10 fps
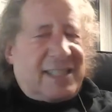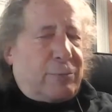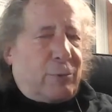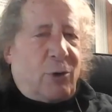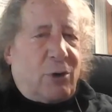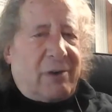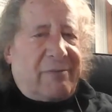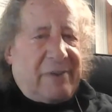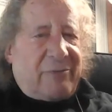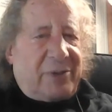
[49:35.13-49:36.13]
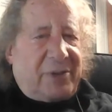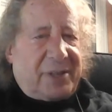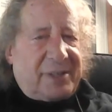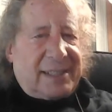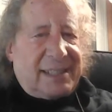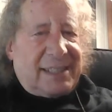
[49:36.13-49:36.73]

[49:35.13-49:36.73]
explorer of everything,